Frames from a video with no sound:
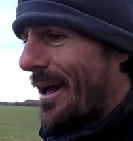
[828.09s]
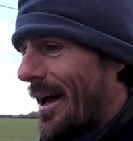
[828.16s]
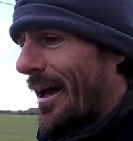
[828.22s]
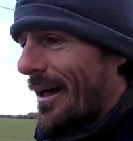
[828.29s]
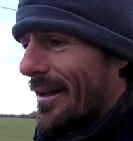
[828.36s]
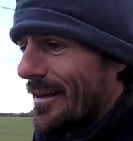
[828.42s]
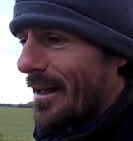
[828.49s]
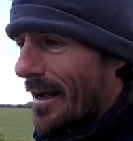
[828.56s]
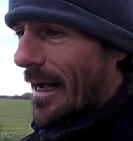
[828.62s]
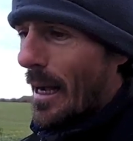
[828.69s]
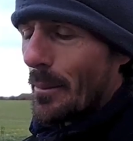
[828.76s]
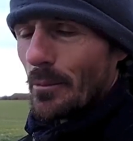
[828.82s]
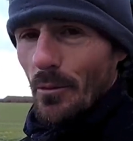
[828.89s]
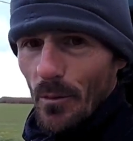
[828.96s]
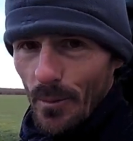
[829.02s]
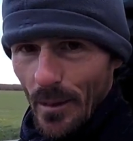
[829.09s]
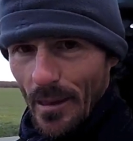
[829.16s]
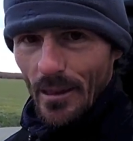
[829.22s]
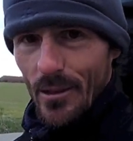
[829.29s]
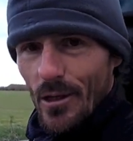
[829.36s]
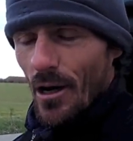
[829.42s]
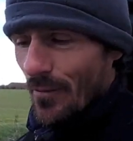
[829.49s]
and that comes with being
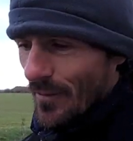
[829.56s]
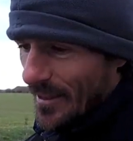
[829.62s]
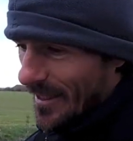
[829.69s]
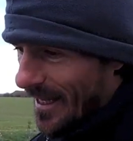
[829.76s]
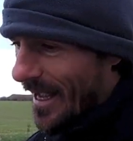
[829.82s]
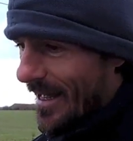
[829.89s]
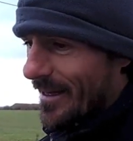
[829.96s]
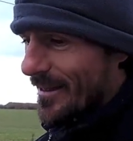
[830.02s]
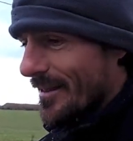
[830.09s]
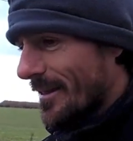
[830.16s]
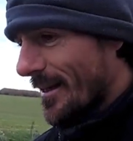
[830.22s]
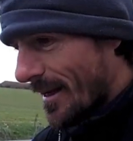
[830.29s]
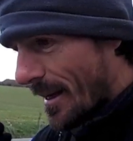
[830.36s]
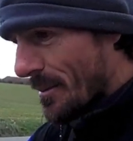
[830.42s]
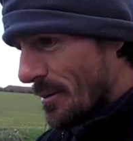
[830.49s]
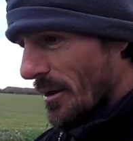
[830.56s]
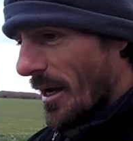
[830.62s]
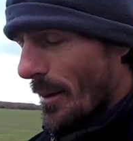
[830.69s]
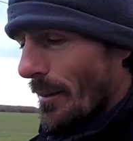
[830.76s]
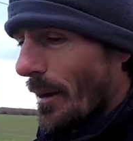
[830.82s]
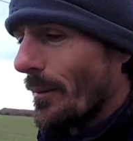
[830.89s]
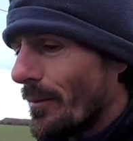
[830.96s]
the servant again, as keeps on
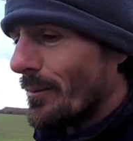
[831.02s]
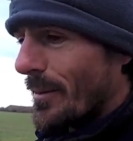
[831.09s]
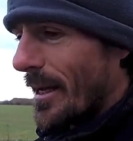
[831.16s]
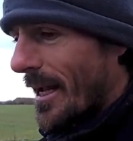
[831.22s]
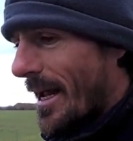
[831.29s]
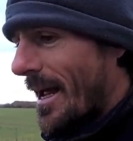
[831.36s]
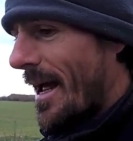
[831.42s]
coming up for me,